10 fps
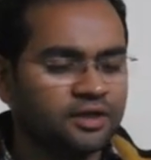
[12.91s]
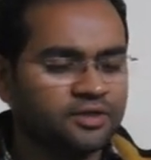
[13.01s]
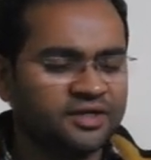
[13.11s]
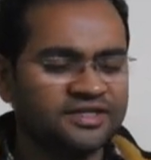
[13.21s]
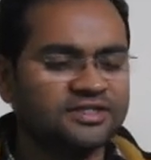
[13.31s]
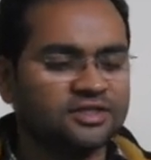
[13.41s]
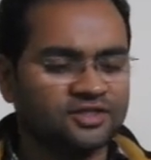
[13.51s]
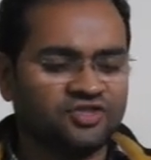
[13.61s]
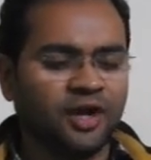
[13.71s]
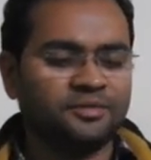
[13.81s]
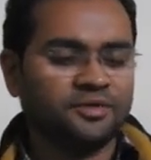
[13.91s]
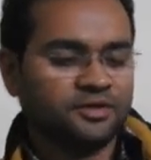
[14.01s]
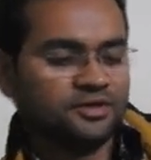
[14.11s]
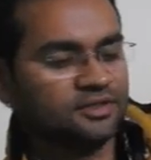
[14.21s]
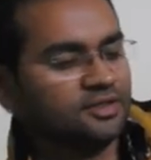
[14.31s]
Today's chapter
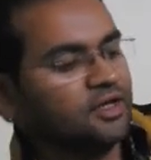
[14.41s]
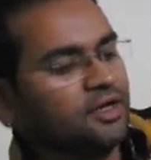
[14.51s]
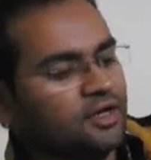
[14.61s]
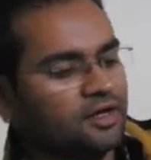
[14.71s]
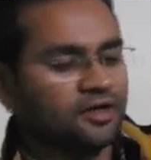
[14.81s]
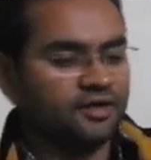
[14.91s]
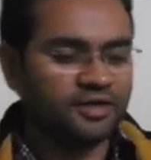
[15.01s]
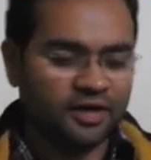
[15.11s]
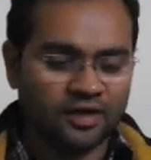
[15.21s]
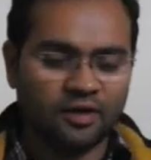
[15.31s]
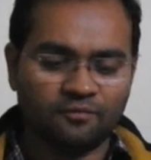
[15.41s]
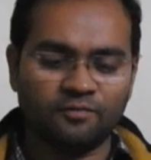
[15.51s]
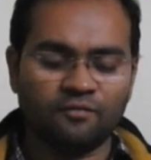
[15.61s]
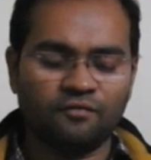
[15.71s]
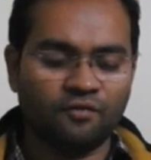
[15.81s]
is Digging Up
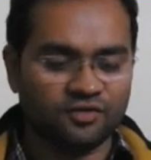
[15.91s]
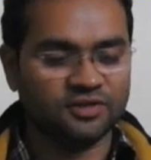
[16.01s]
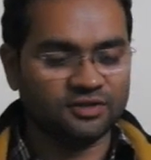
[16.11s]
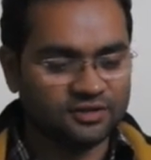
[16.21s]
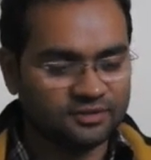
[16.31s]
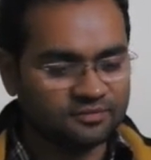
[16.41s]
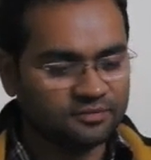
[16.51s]
Fossils.